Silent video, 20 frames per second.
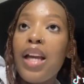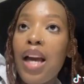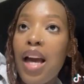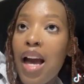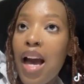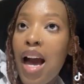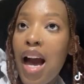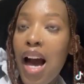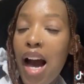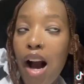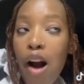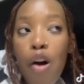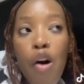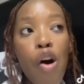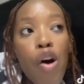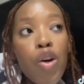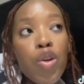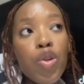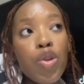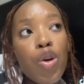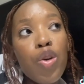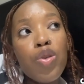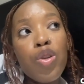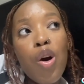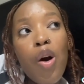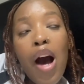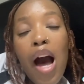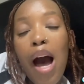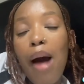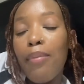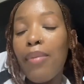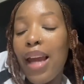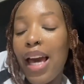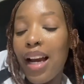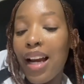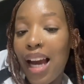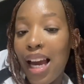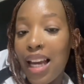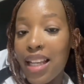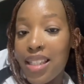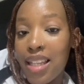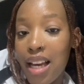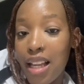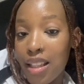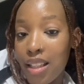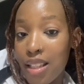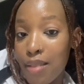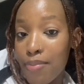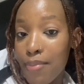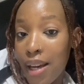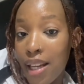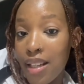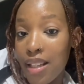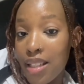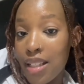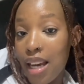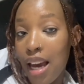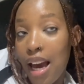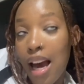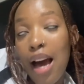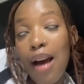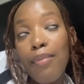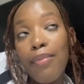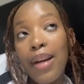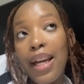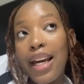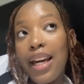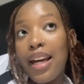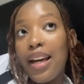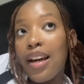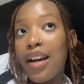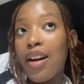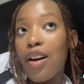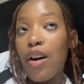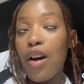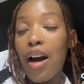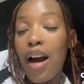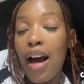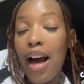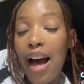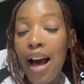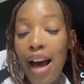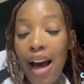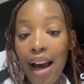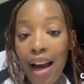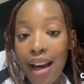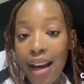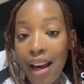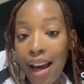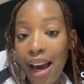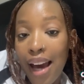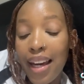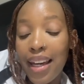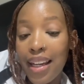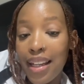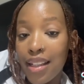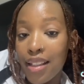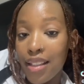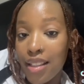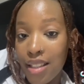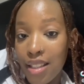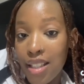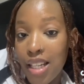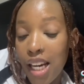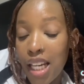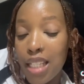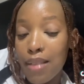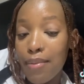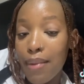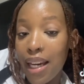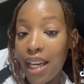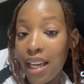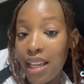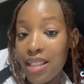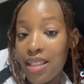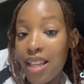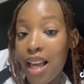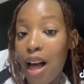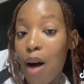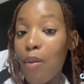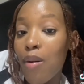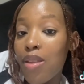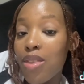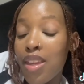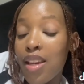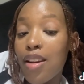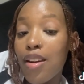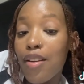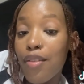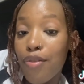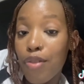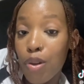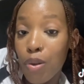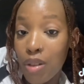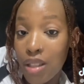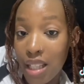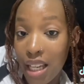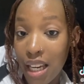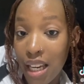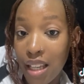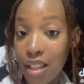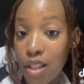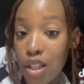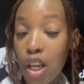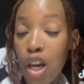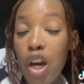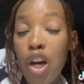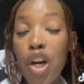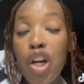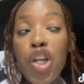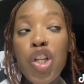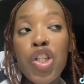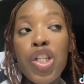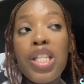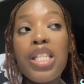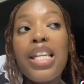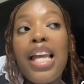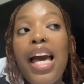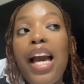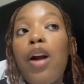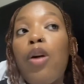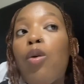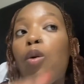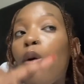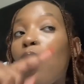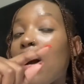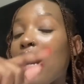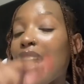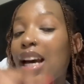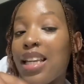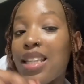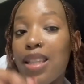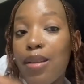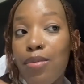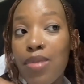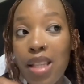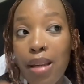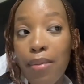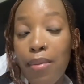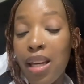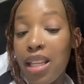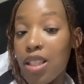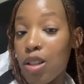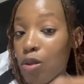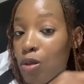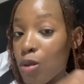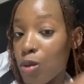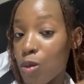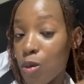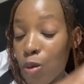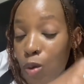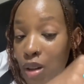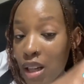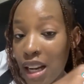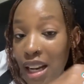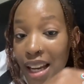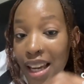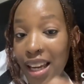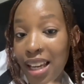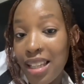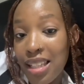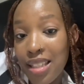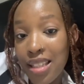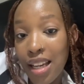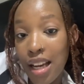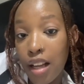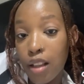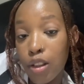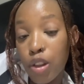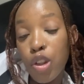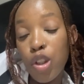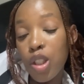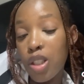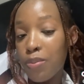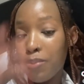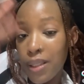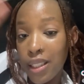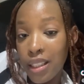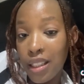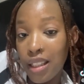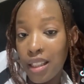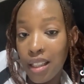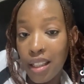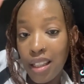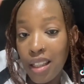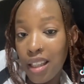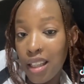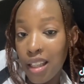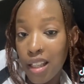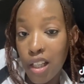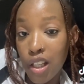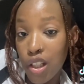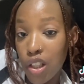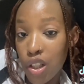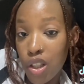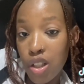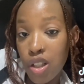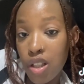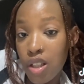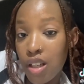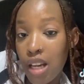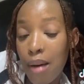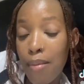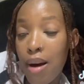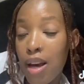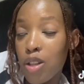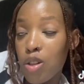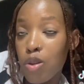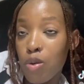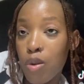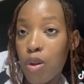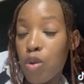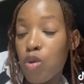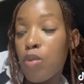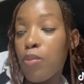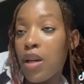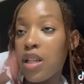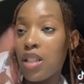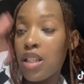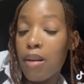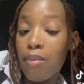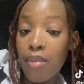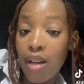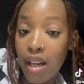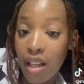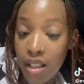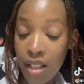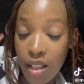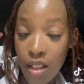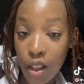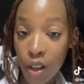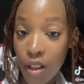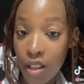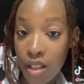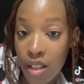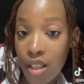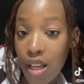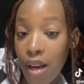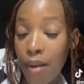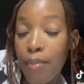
I can't. So I'm like, I tell this manager, I'm like, I can change my hairstyle within a few days. She's like, ungaze emsebenzini unale hairstyle. She's speaking English. Yabazi wethu, but ke mna ke ndithetha isiXhosa sam.